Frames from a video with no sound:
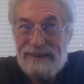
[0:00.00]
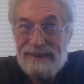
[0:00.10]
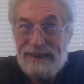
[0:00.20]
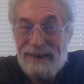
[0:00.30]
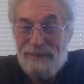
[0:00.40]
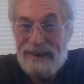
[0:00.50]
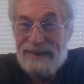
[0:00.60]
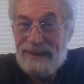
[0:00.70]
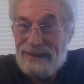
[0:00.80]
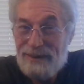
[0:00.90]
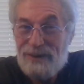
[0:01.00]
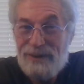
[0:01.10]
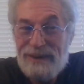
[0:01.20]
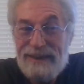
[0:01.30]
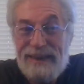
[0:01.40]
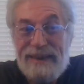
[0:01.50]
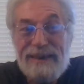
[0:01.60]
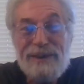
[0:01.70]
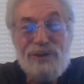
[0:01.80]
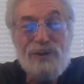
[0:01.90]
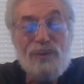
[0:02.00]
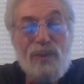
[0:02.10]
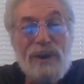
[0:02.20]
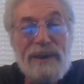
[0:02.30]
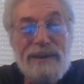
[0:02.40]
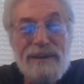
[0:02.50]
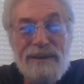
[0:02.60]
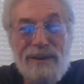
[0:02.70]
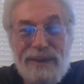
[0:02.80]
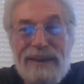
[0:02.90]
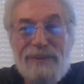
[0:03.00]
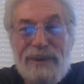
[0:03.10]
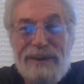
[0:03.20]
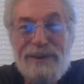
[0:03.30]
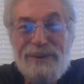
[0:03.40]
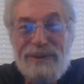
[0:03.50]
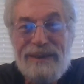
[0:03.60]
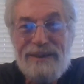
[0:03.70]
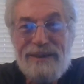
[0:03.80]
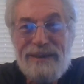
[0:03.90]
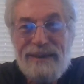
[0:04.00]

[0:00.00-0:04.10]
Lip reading: God may not listen to you unless you're working on getting rid of those sins.